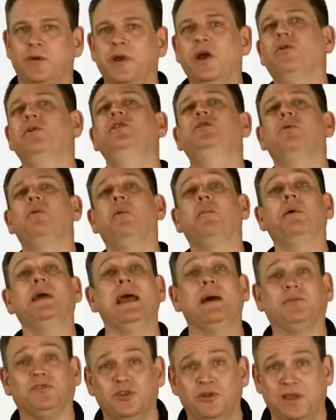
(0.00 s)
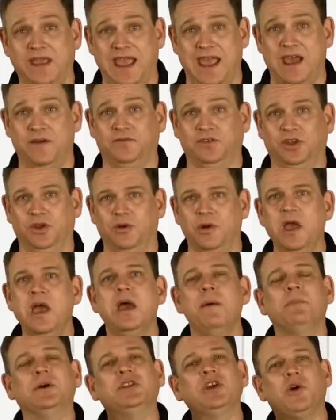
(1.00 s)
We only do it when we absolutely have to.
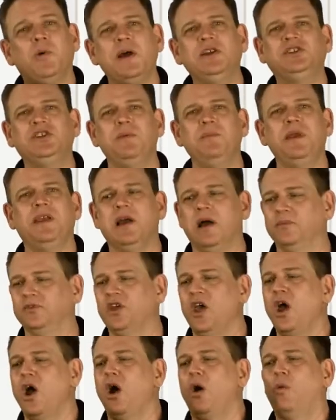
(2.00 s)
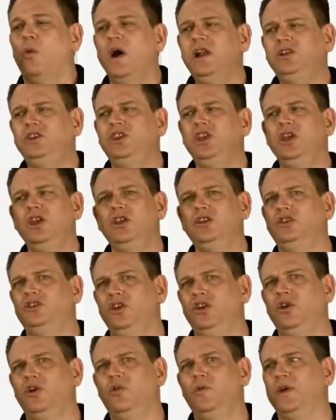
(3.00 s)
But the question becomes, what do you
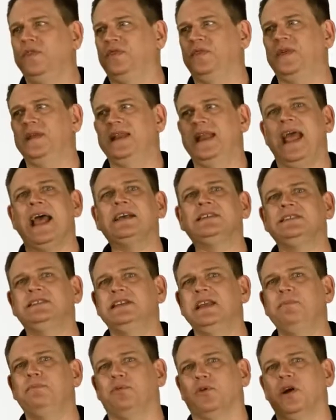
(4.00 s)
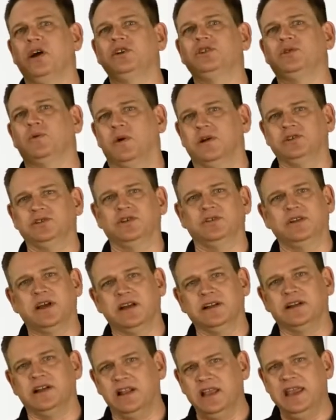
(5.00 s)
do with the nasty brush once you're
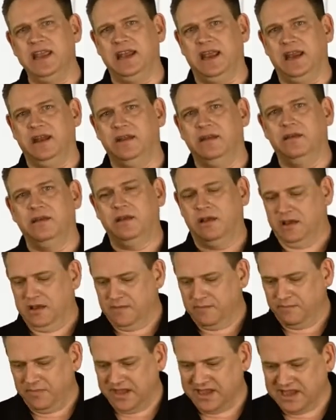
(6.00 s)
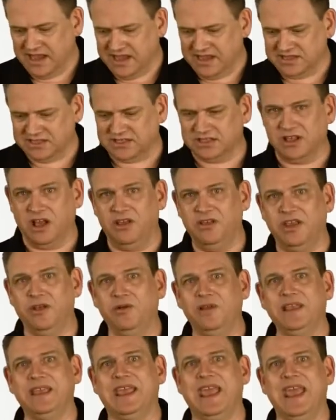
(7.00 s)
done cleaning? Because all
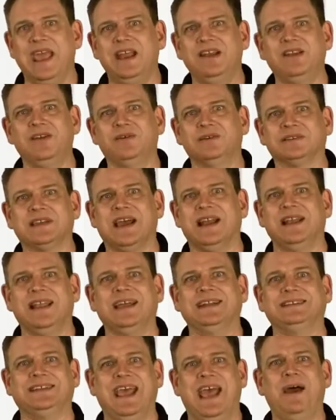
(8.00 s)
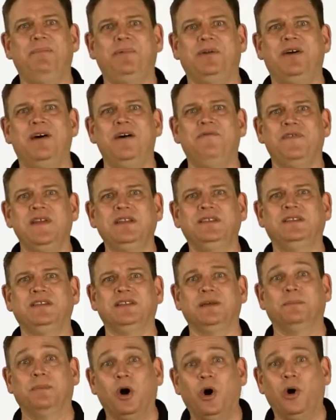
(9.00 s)
you really can do is kind of like tap it off
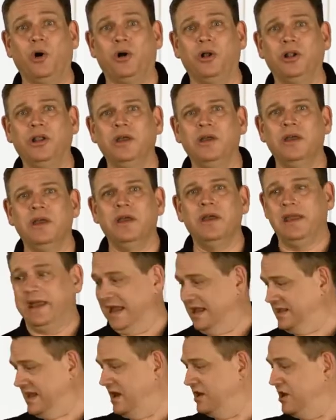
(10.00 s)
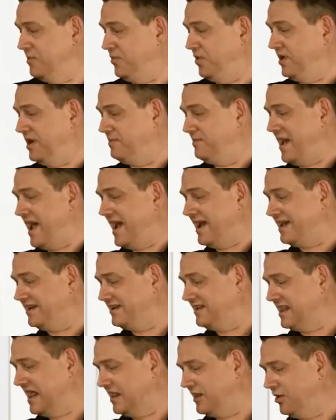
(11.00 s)
into the bowl and then you put it back
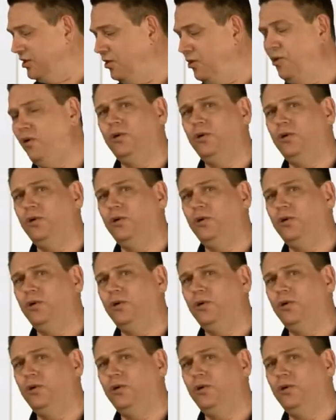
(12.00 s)
into that little